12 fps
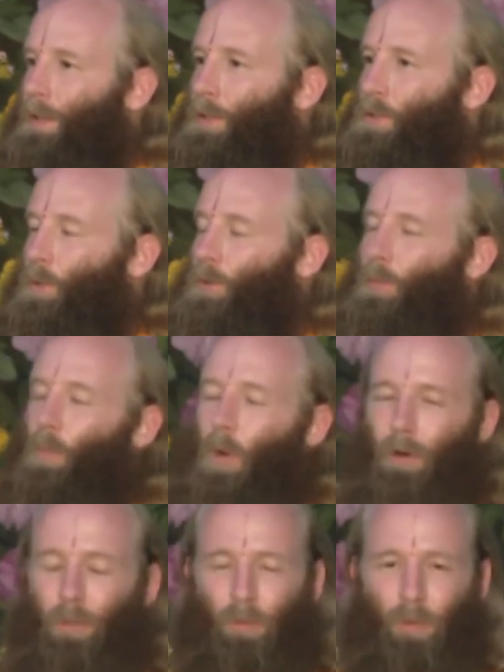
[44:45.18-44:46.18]
So
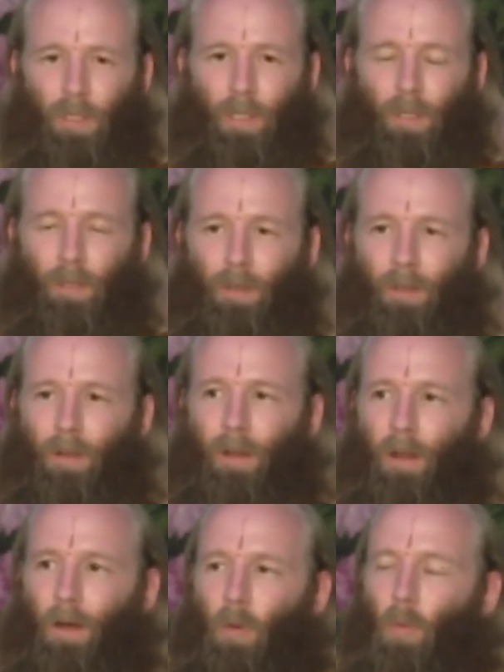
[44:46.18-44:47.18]
tomorrow we'll
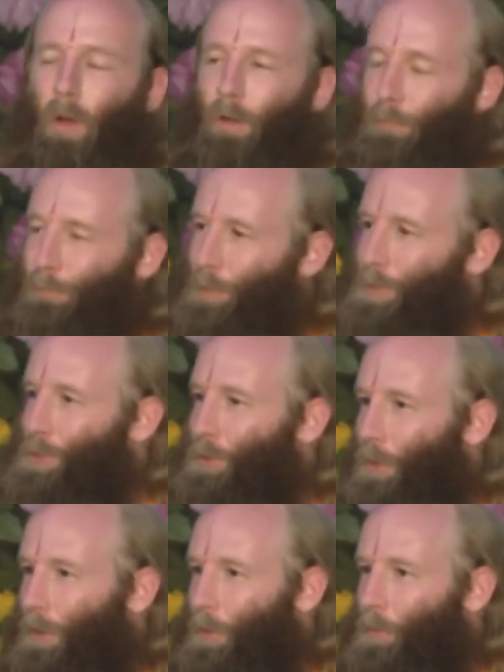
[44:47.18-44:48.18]
hear a wonderful
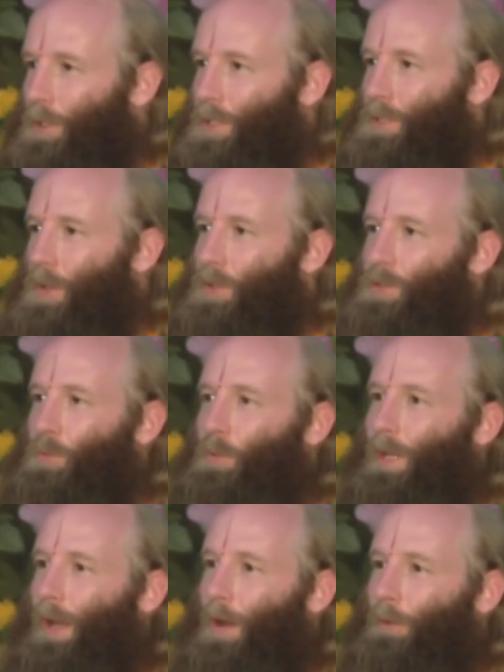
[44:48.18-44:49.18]
story which is also
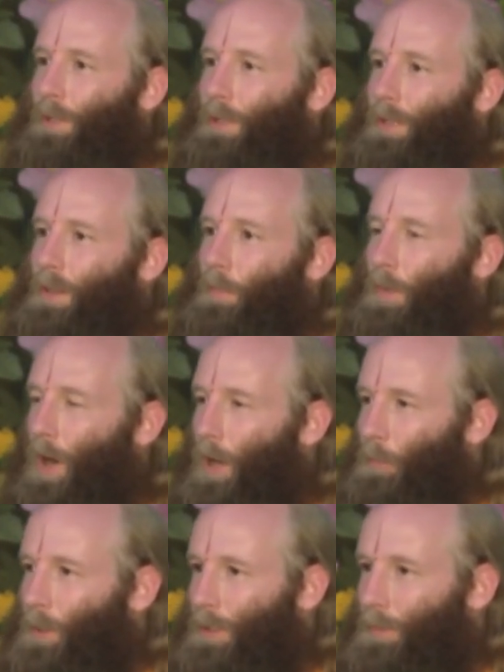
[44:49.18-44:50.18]
recounted in the
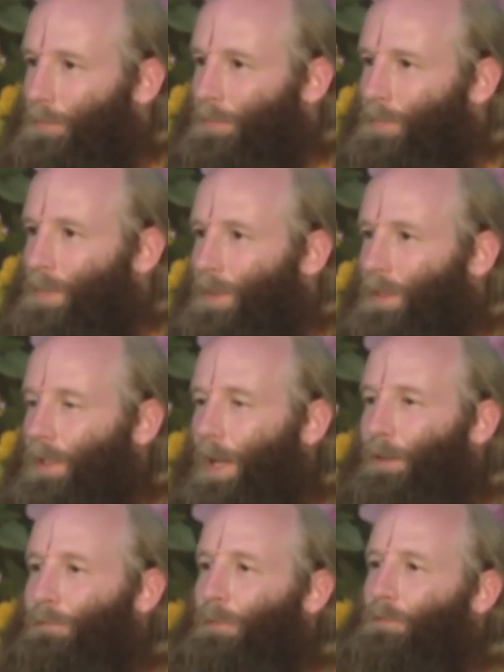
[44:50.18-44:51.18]
Bhagavatam, the
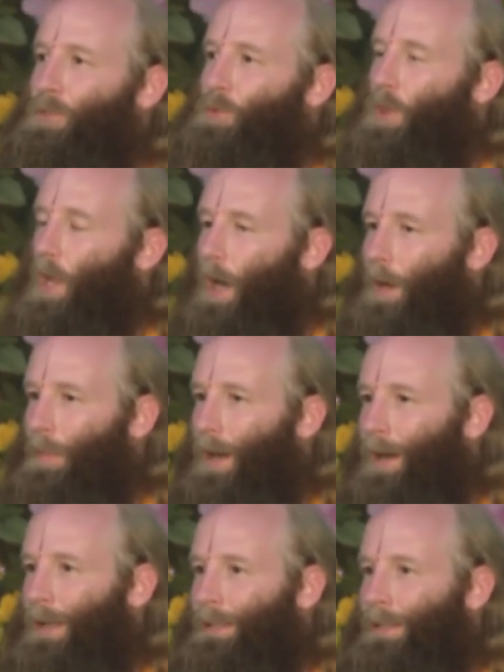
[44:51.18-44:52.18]
life of
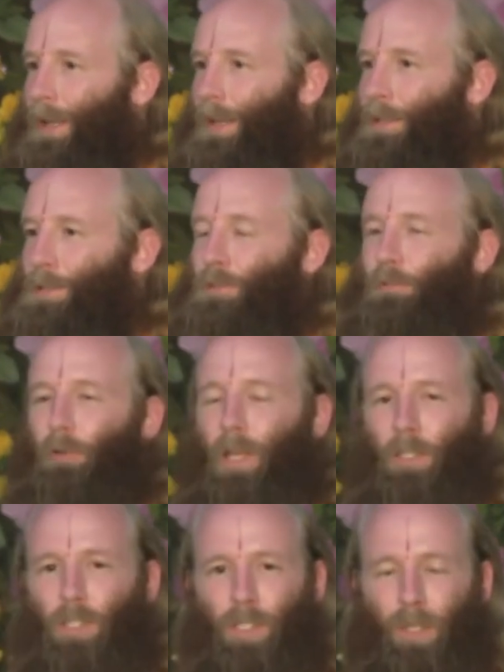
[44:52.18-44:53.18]
Sudama and his
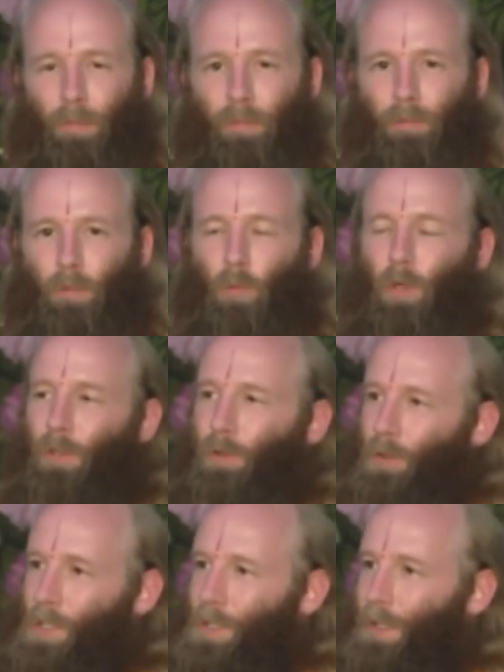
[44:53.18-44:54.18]
friendship with
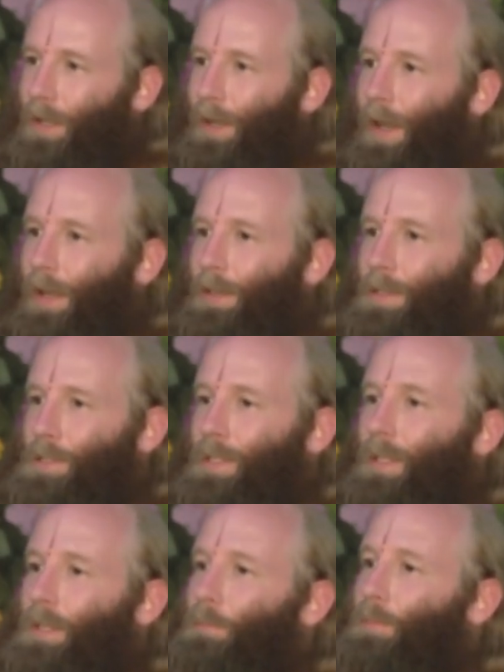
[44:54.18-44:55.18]
Krishna and his
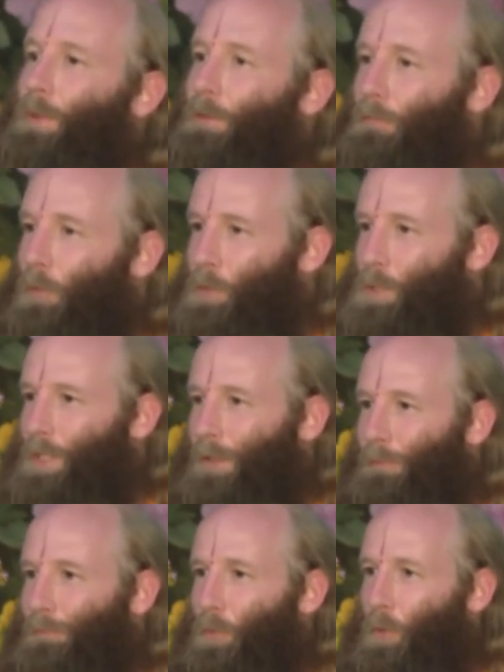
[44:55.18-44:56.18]
deep
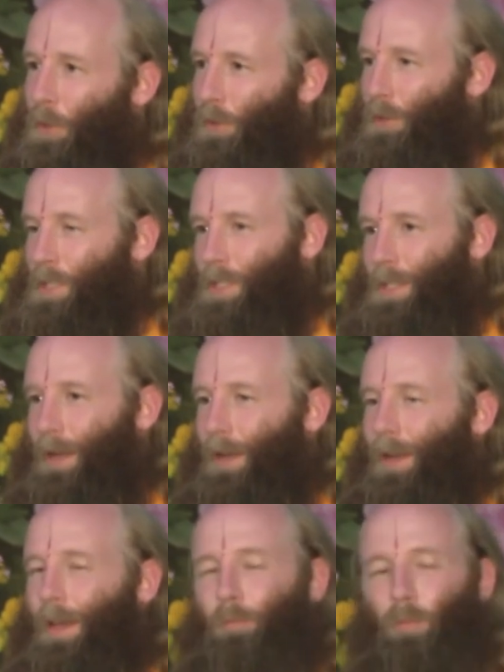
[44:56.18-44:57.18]
devotion for
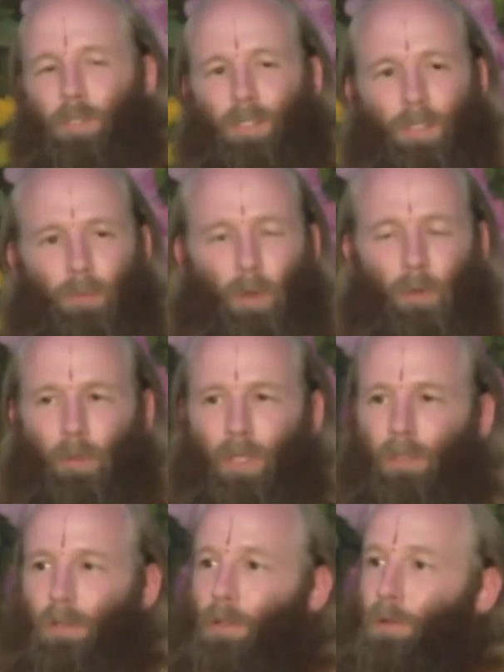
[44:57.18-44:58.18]
Krishna. And we'll see what we
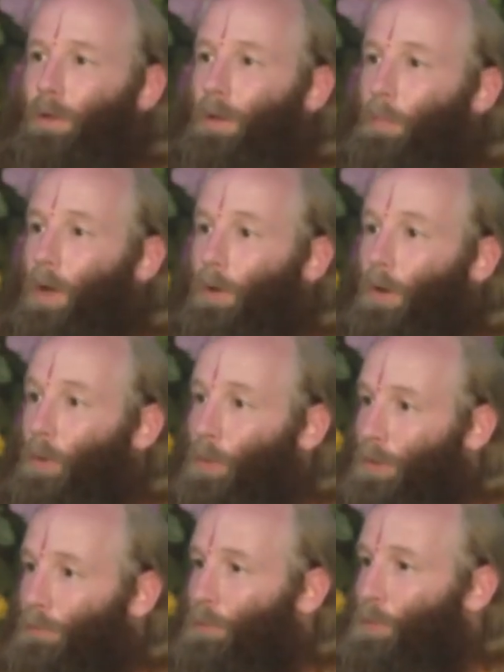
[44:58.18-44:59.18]
can learn about our
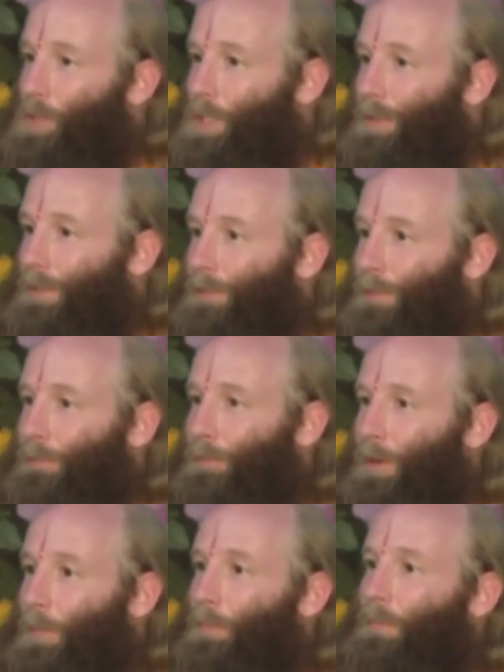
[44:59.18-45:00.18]
own devotion
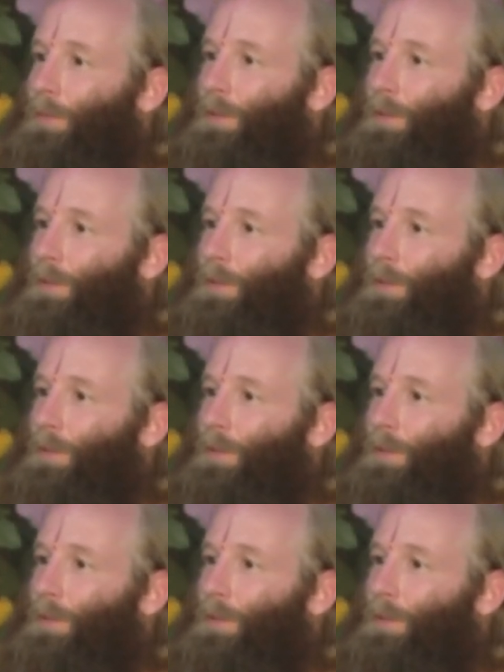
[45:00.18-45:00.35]
from